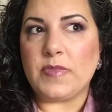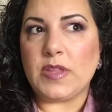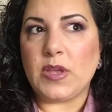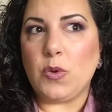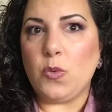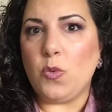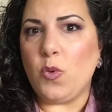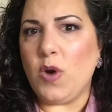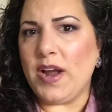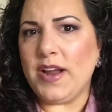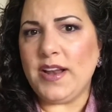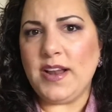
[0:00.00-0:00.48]

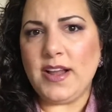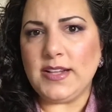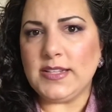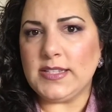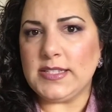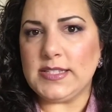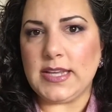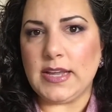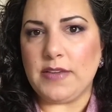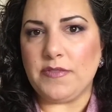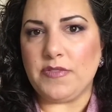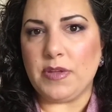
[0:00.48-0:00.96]
why not
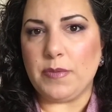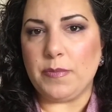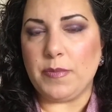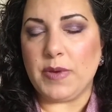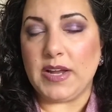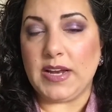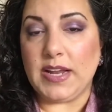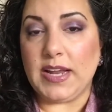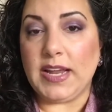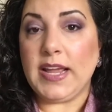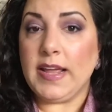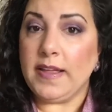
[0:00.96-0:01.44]
save them
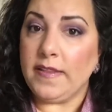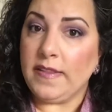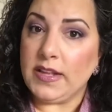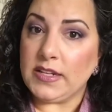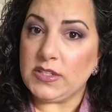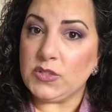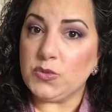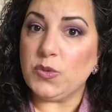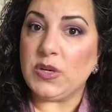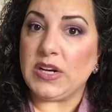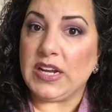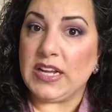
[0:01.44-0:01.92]
money? And
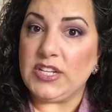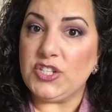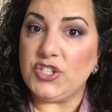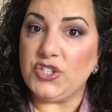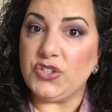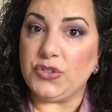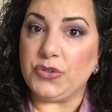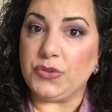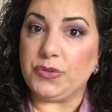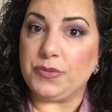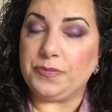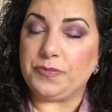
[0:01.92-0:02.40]
that's what I
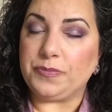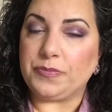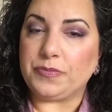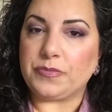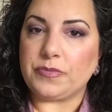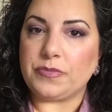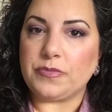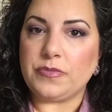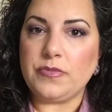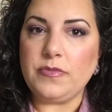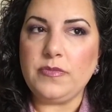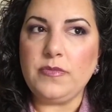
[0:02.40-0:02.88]
do.
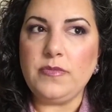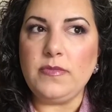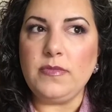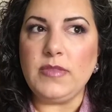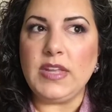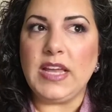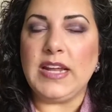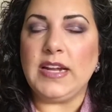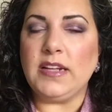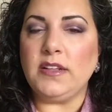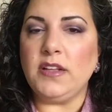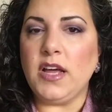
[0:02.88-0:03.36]

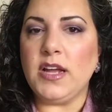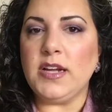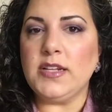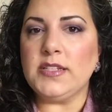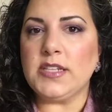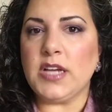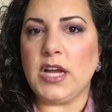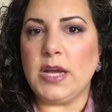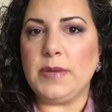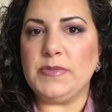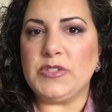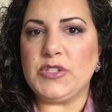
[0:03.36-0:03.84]
And a lot of
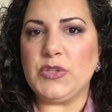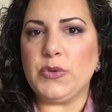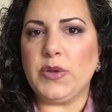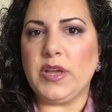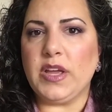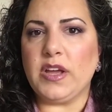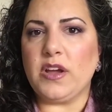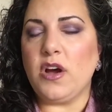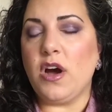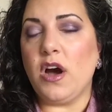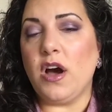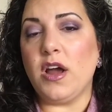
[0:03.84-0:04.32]
times they'll
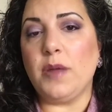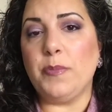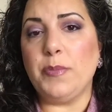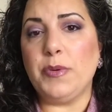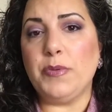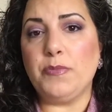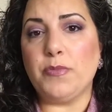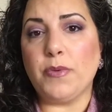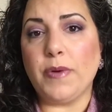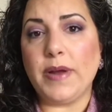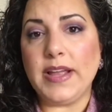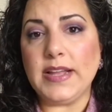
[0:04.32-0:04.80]
get caught up
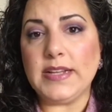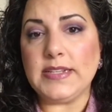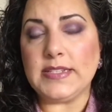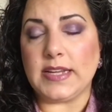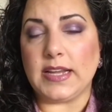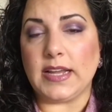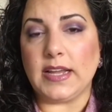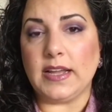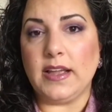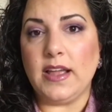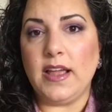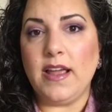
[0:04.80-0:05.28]
in
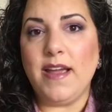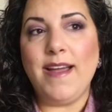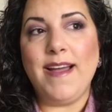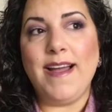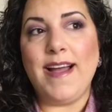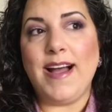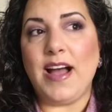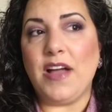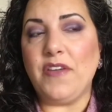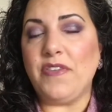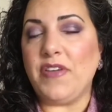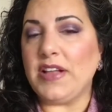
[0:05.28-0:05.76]
branding.
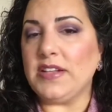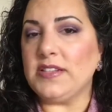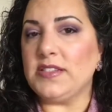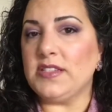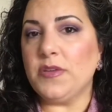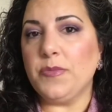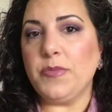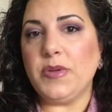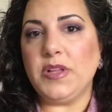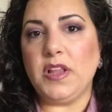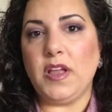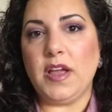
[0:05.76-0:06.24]
I've had
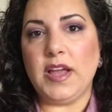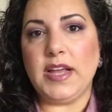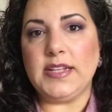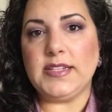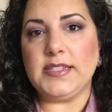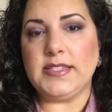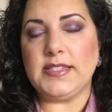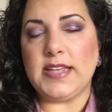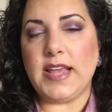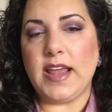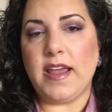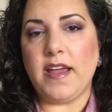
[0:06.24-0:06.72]
some
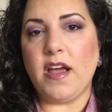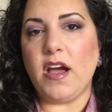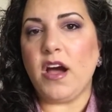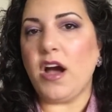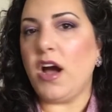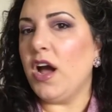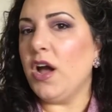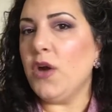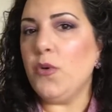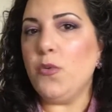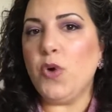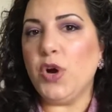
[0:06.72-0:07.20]
clients say,
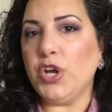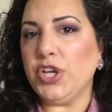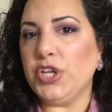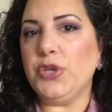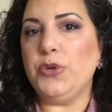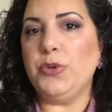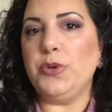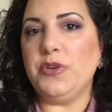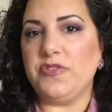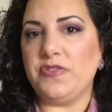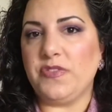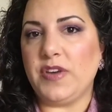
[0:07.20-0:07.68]
I want
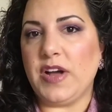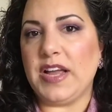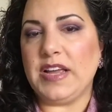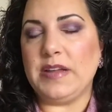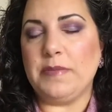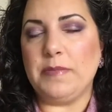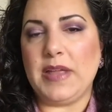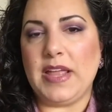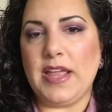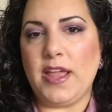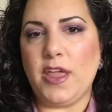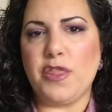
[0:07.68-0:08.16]
you to
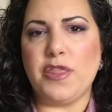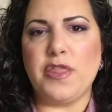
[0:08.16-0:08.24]
find me